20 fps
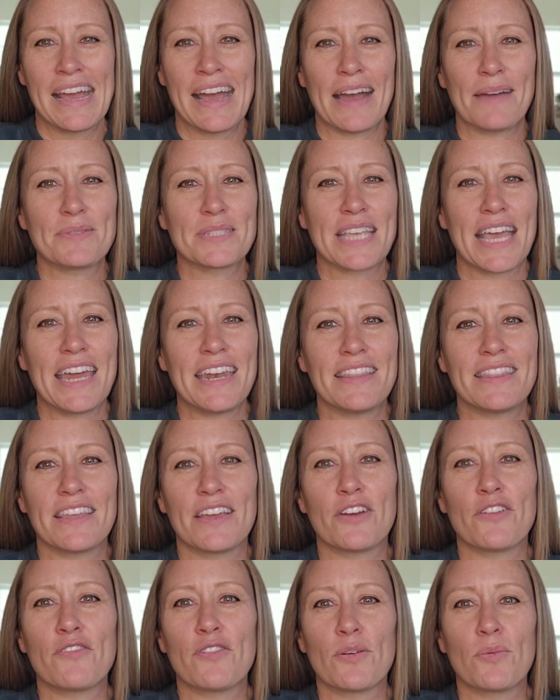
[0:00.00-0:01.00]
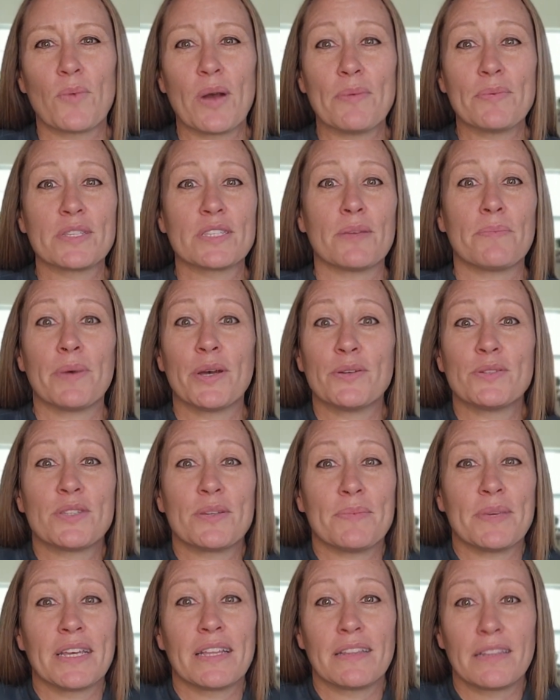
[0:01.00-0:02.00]
I was headed there for what was supposed
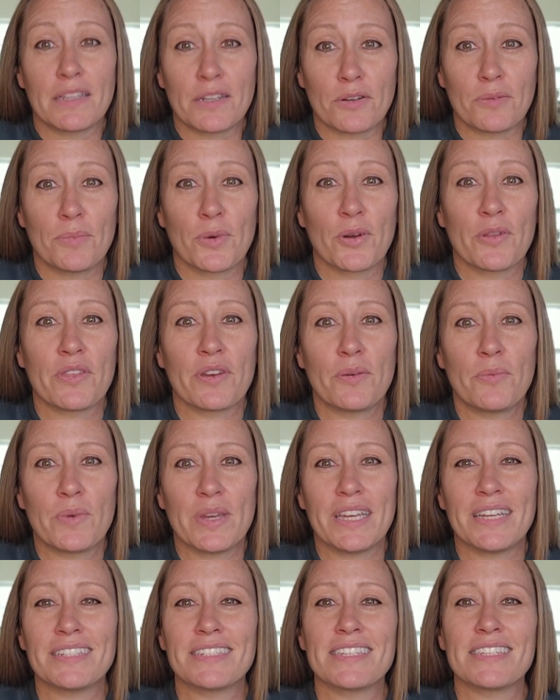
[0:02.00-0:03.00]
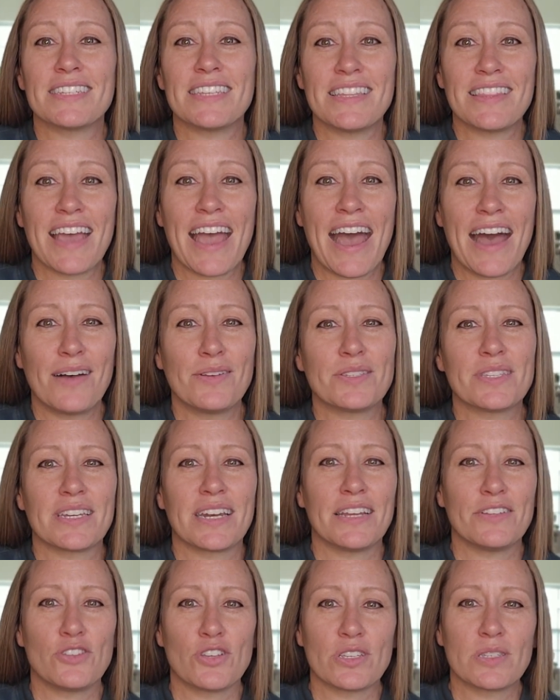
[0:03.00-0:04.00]
to be a little more than a week to see the house that
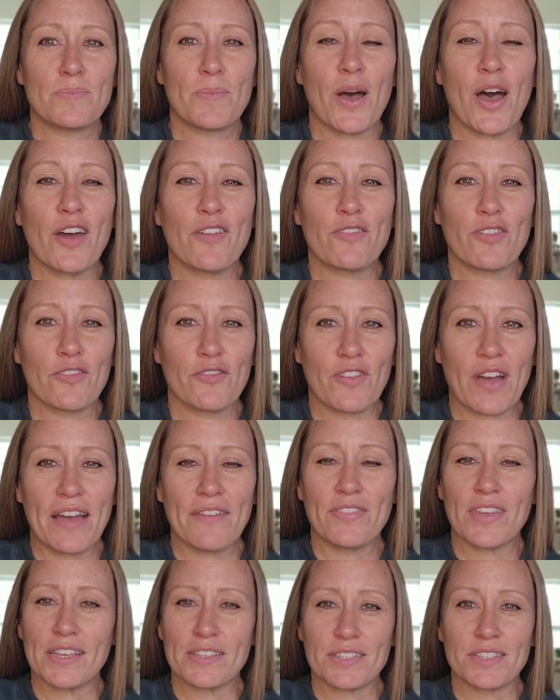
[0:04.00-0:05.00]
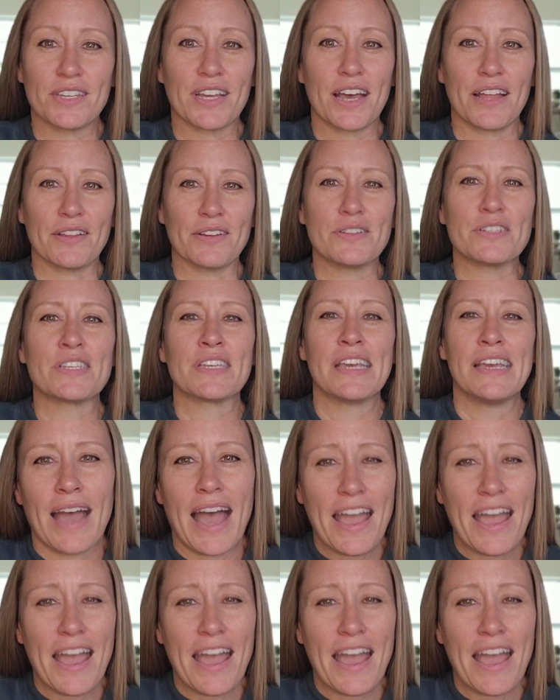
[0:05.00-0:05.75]
I just bought for $5,000.